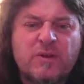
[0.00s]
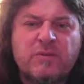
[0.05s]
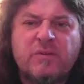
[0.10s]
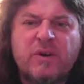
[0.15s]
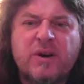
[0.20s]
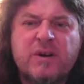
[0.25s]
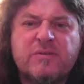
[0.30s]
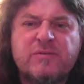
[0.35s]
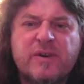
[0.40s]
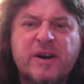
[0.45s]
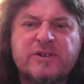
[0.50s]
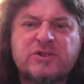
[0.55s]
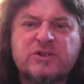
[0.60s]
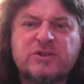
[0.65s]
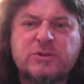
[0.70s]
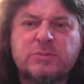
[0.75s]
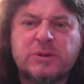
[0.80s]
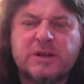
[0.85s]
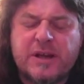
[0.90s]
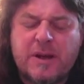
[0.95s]
very
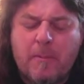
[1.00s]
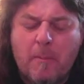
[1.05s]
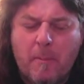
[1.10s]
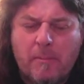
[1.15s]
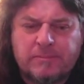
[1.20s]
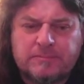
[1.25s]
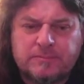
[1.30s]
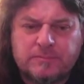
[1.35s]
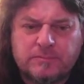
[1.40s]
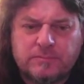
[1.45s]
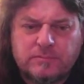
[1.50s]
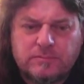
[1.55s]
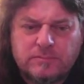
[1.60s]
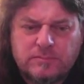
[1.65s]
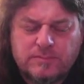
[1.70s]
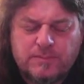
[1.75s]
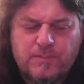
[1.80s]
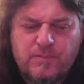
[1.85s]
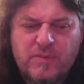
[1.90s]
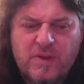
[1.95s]
vegetably.
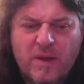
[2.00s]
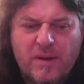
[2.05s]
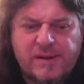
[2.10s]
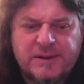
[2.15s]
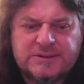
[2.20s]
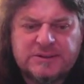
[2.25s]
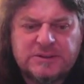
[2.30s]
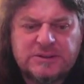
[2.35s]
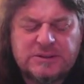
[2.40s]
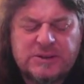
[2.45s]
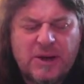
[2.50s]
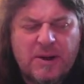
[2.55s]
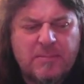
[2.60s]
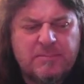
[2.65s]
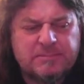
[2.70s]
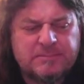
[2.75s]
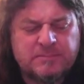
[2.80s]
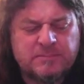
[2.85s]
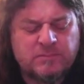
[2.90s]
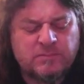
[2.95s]
It's
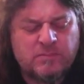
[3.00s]
hard